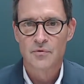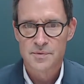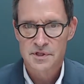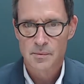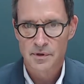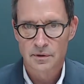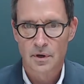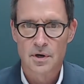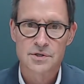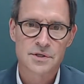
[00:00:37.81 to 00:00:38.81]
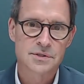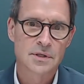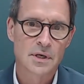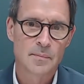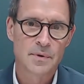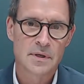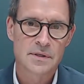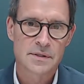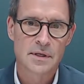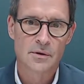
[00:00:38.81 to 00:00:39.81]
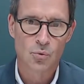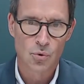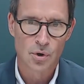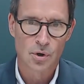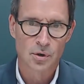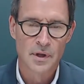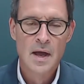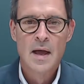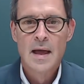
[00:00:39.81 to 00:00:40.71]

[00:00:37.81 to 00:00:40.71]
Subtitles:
from some of the largest companies in the world,